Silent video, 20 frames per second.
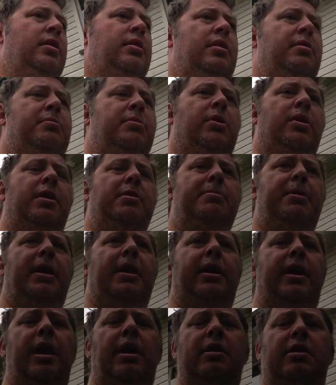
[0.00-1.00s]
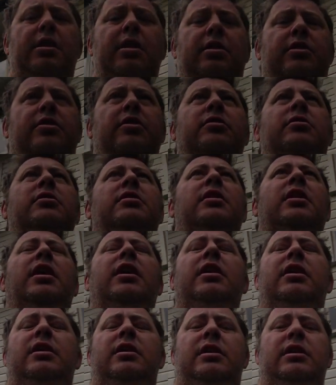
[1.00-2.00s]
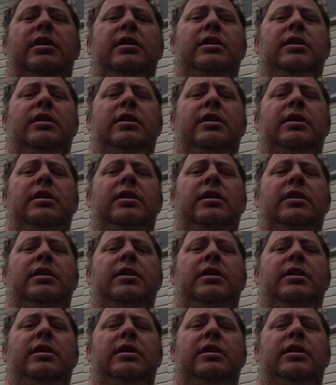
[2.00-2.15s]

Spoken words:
that my eBay had cancelling to, and